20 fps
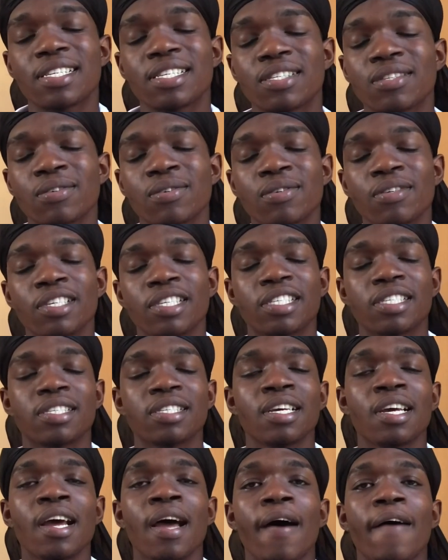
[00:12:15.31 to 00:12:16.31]
so he's
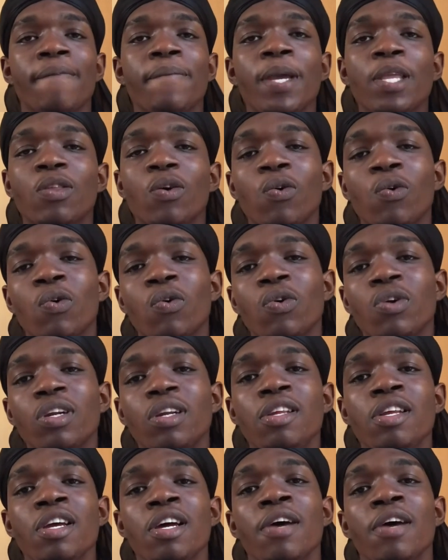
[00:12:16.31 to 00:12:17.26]
a bit old.